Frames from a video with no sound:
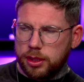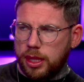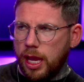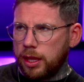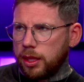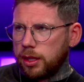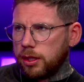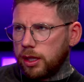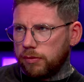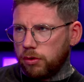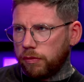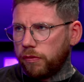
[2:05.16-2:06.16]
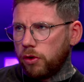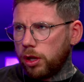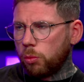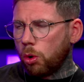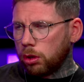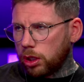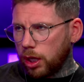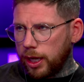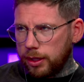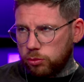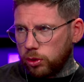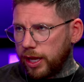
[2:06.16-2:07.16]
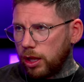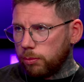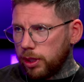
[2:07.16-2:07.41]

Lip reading: Dan, I've got 31 clients. Will it help